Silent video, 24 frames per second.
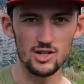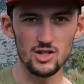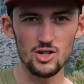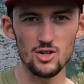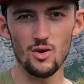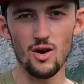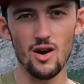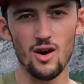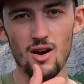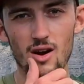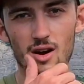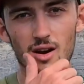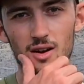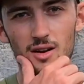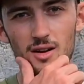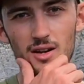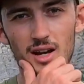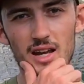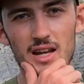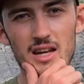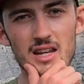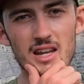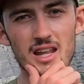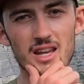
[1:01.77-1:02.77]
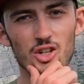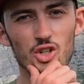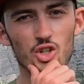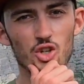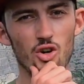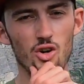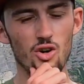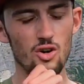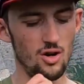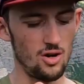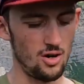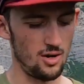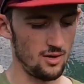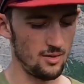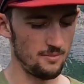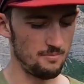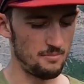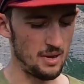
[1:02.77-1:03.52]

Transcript: do our initial